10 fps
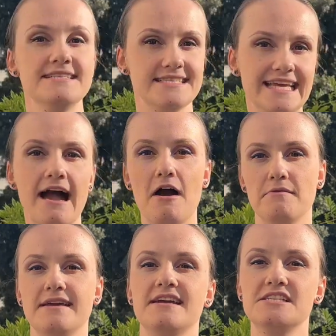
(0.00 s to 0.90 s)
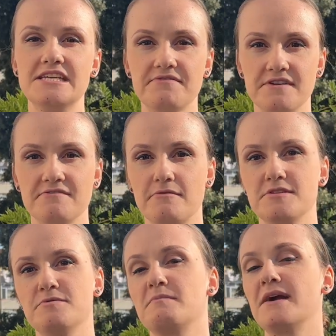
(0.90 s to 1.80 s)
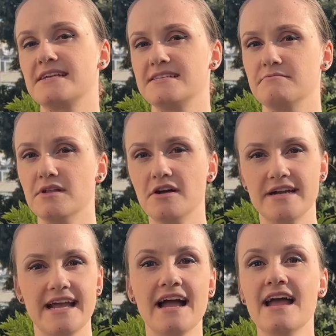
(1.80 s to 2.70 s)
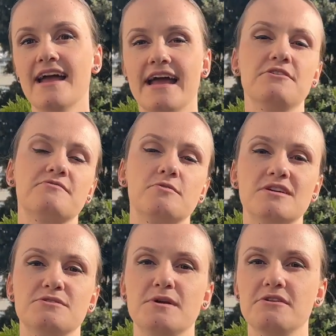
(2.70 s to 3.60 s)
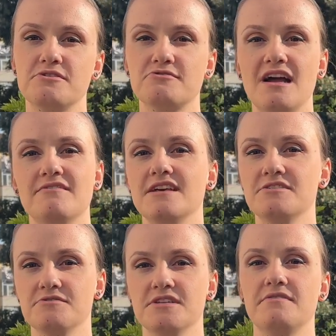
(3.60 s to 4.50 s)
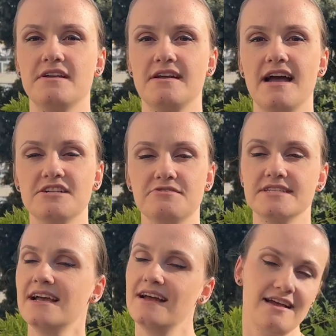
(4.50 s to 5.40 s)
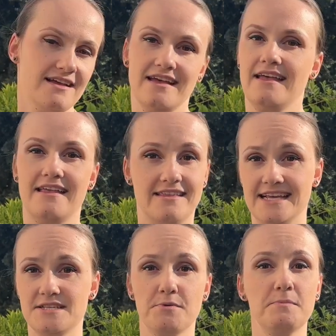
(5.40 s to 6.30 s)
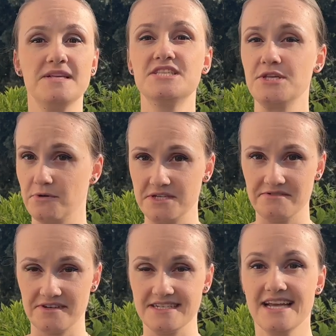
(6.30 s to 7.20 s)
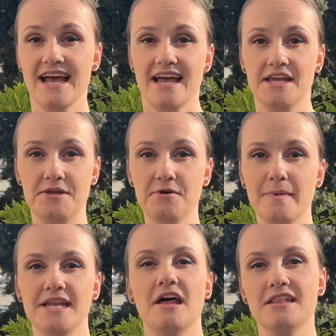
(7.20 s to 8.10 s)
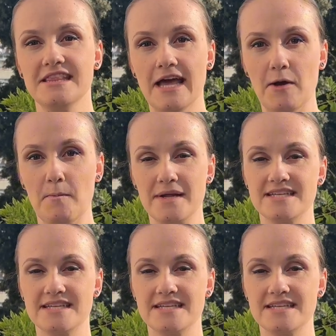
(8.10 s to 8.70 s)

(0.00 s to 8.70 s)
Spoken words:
see how they are different from the supermarkets in Bologna. And of course, when you're traveling to different countries, this would be so different. You may not know, but